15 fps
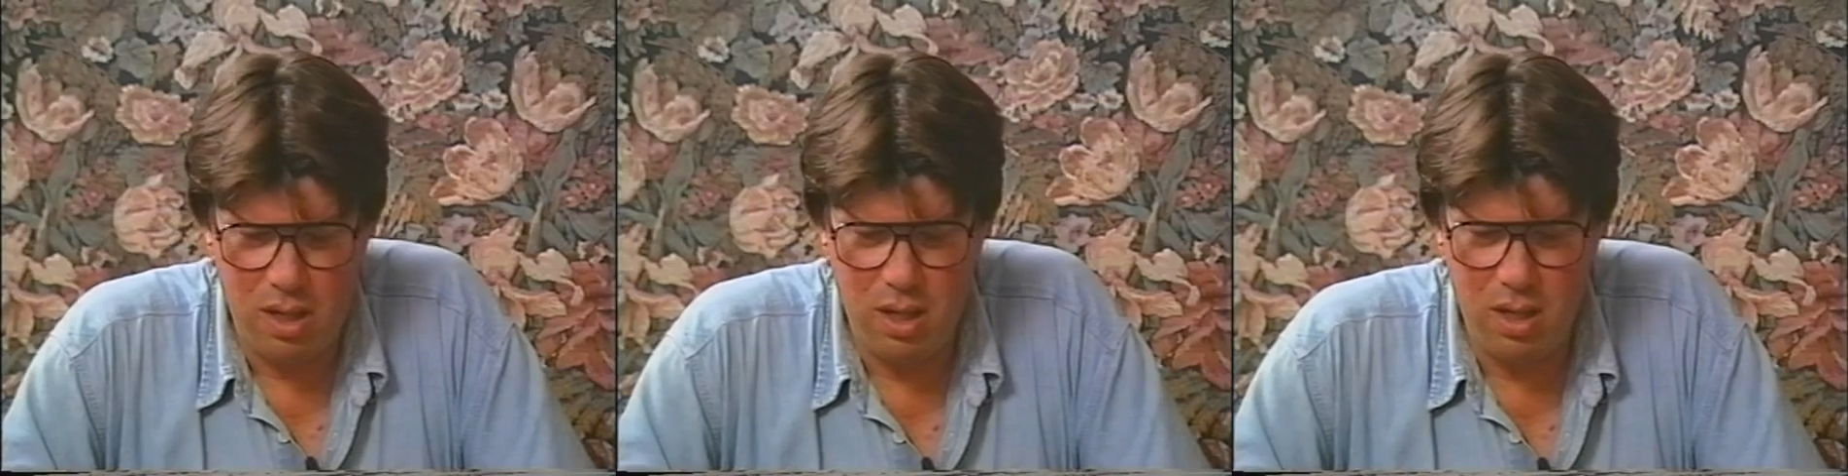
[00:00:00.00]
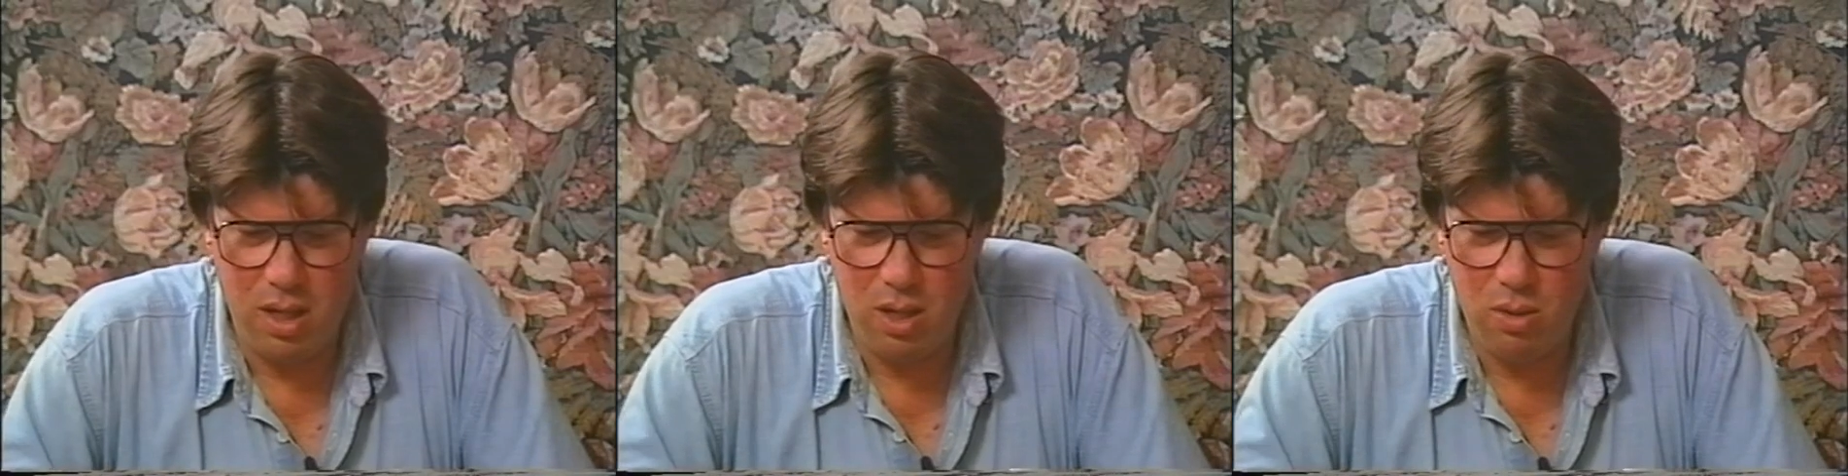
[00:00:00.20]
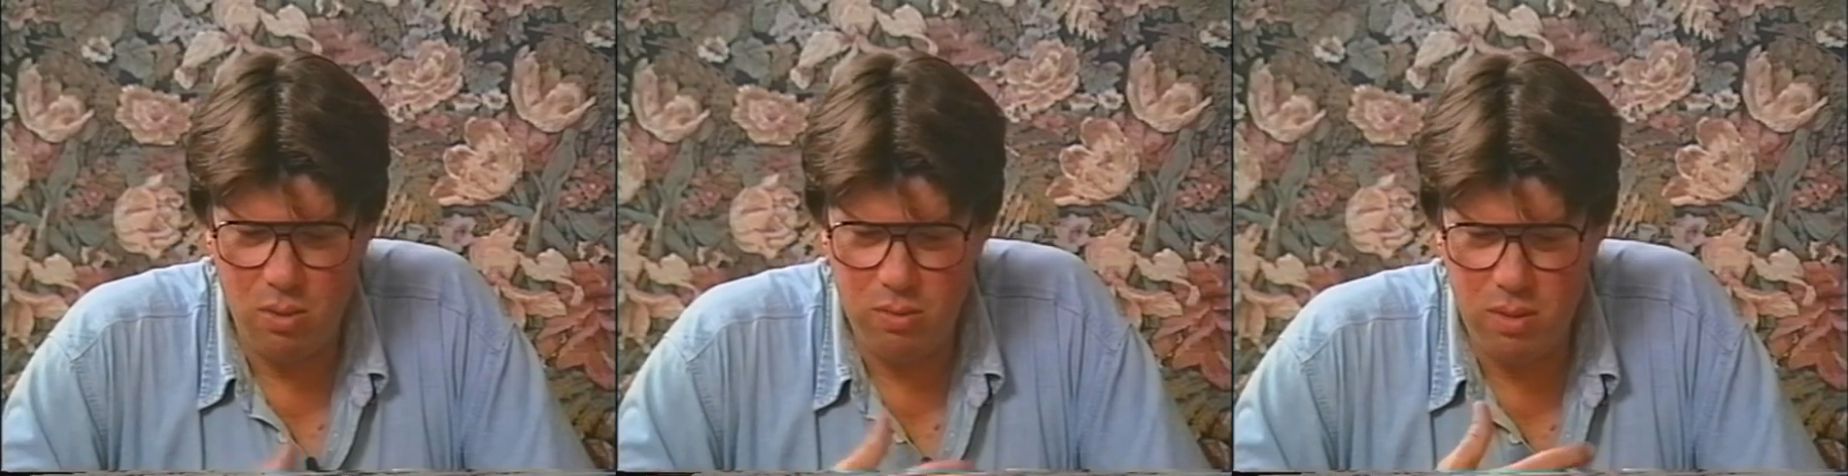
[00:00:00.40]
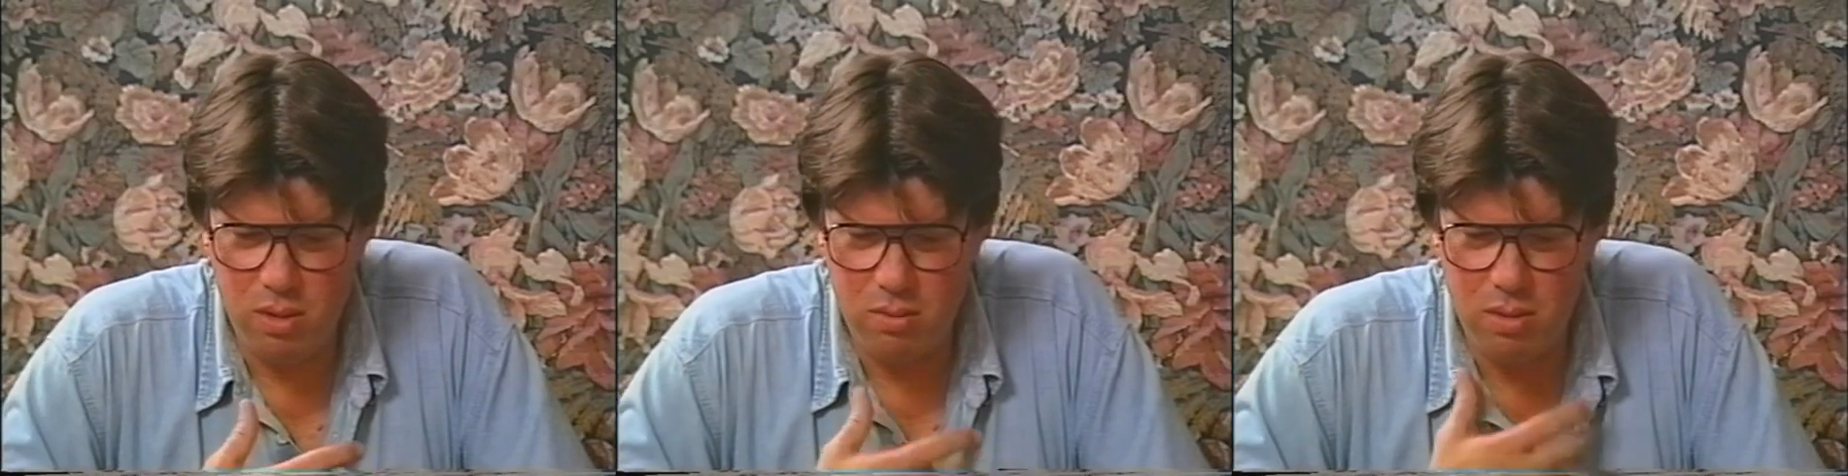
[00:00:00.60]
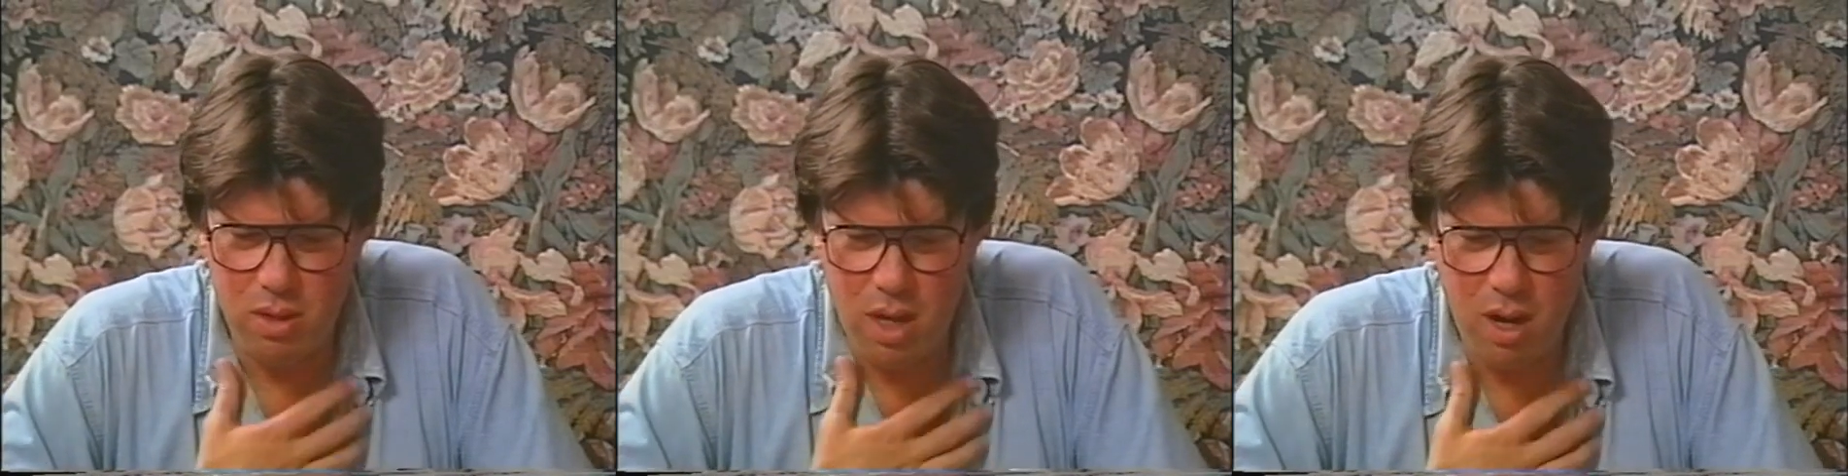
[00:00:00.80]
And you don't,
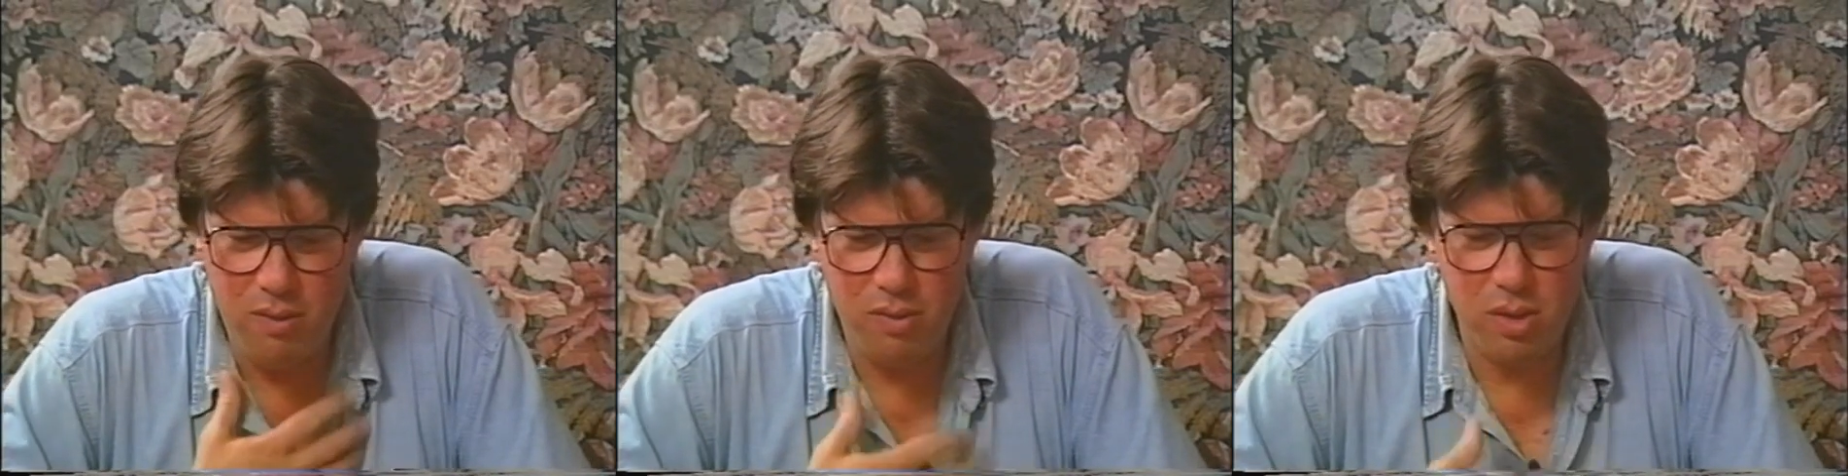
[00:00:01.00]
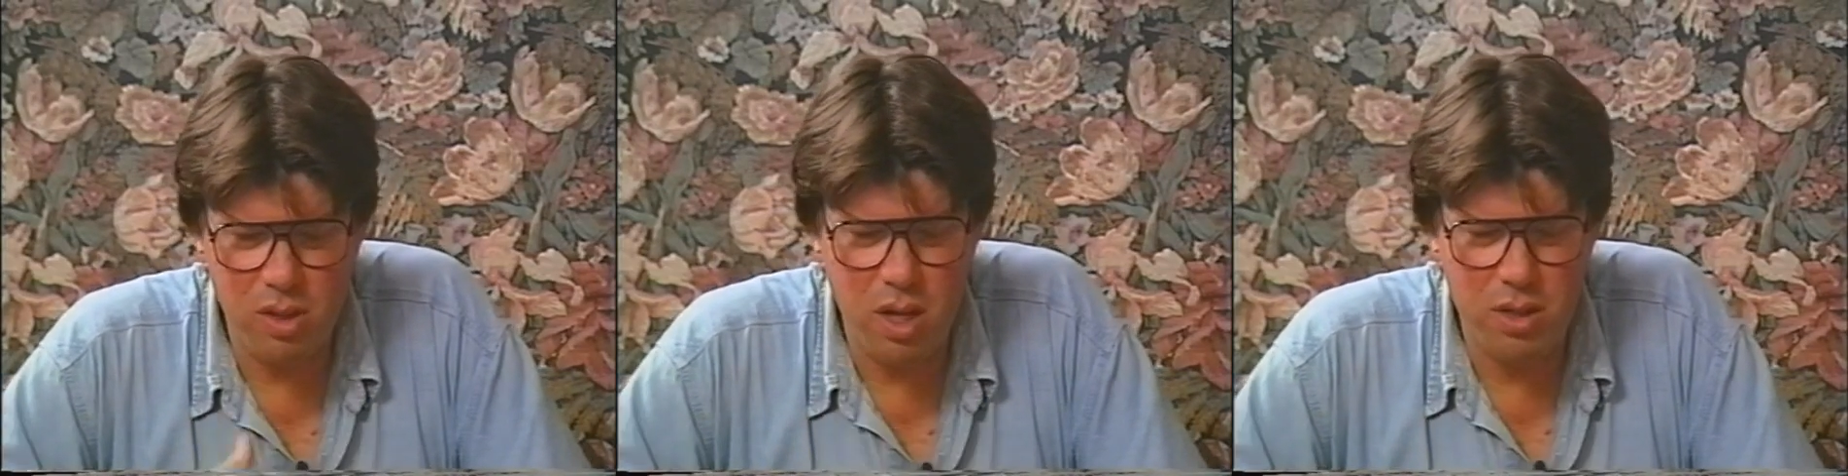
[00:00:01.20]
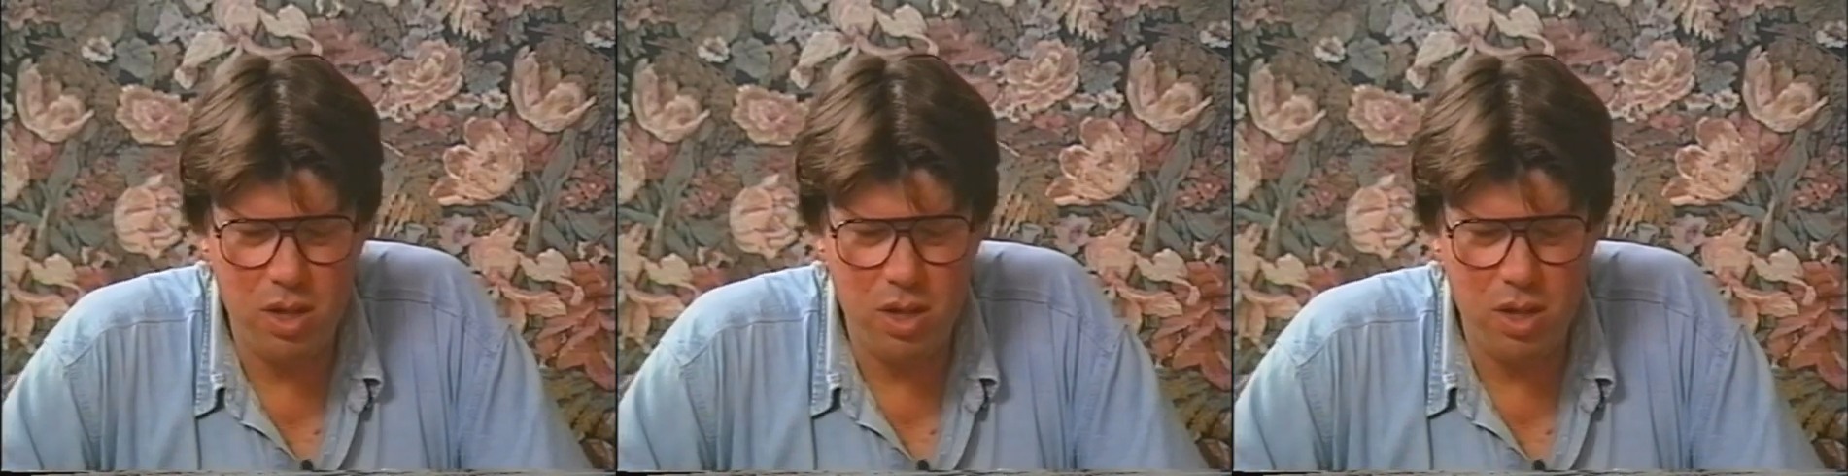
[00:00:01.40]
you're careful not